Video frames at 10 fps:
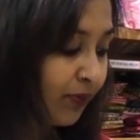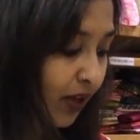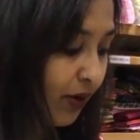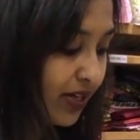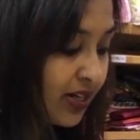
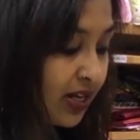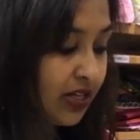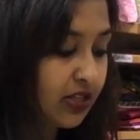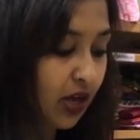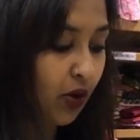All right,
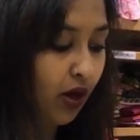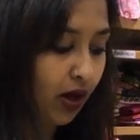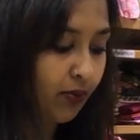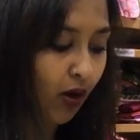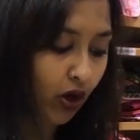so
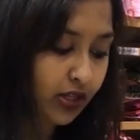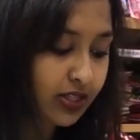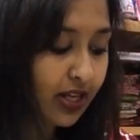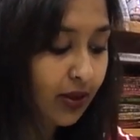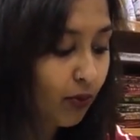
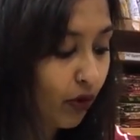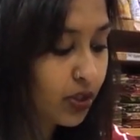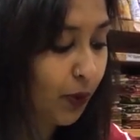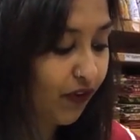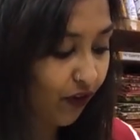honestly, the
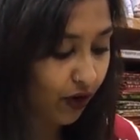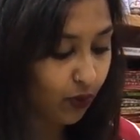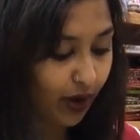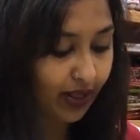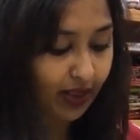most preferred
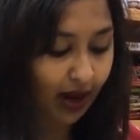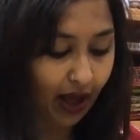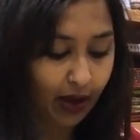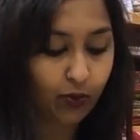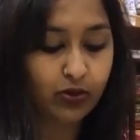way that
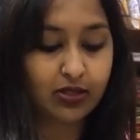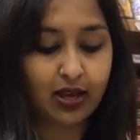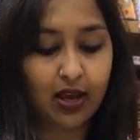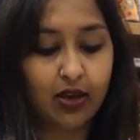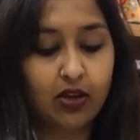I would
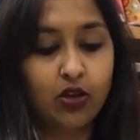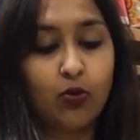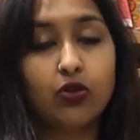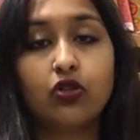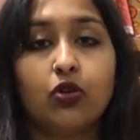say you
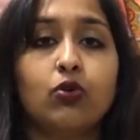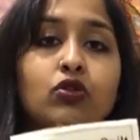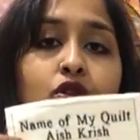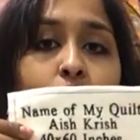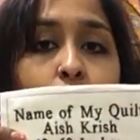would do
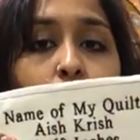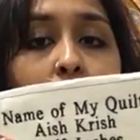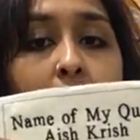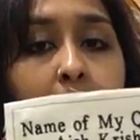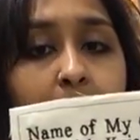to
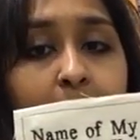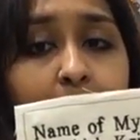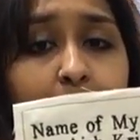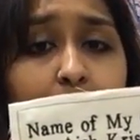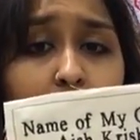
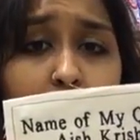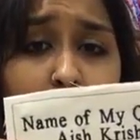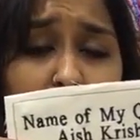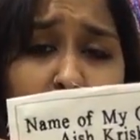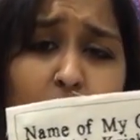
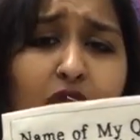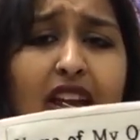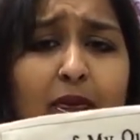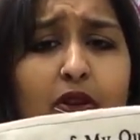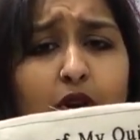sort of
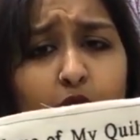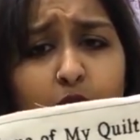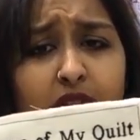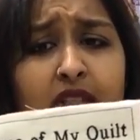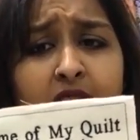label your
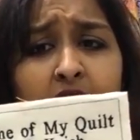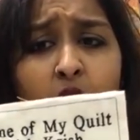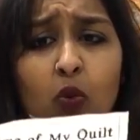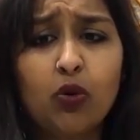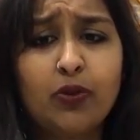quilt
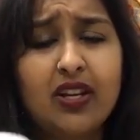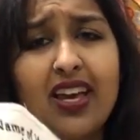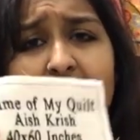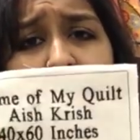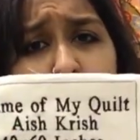would be to
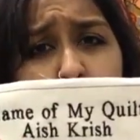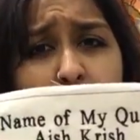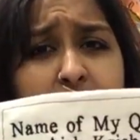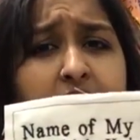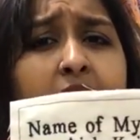get it
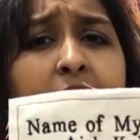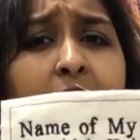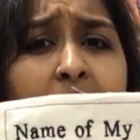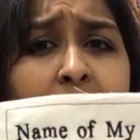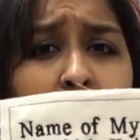embroidered,
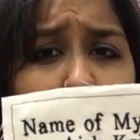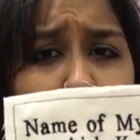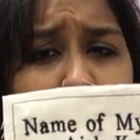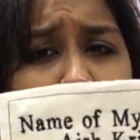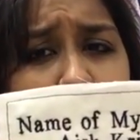
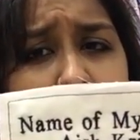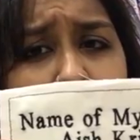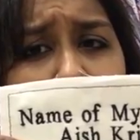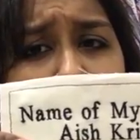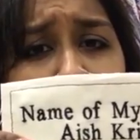
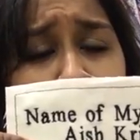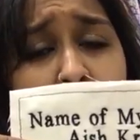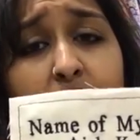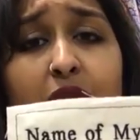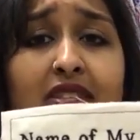because it
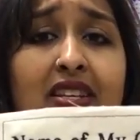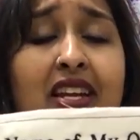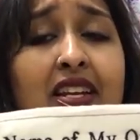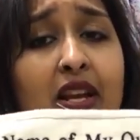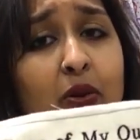just looks
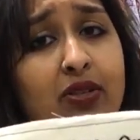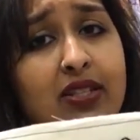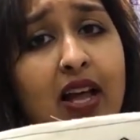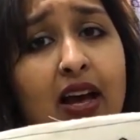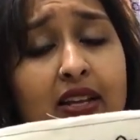neat, it looks
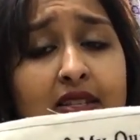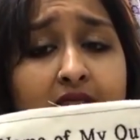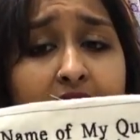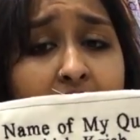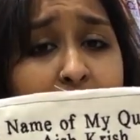
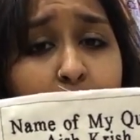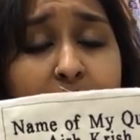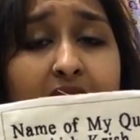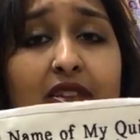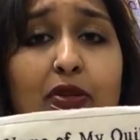nice, it's
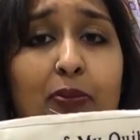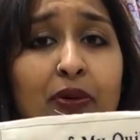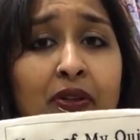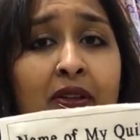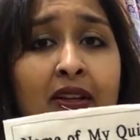
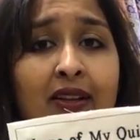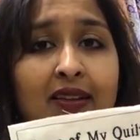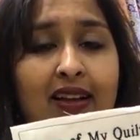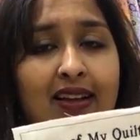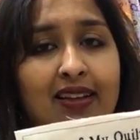presentable,
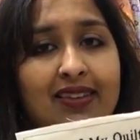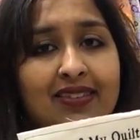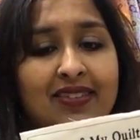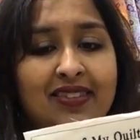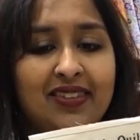
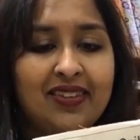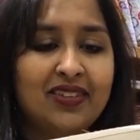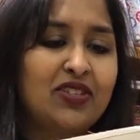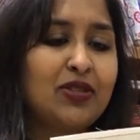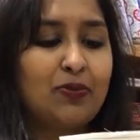and
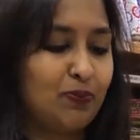it just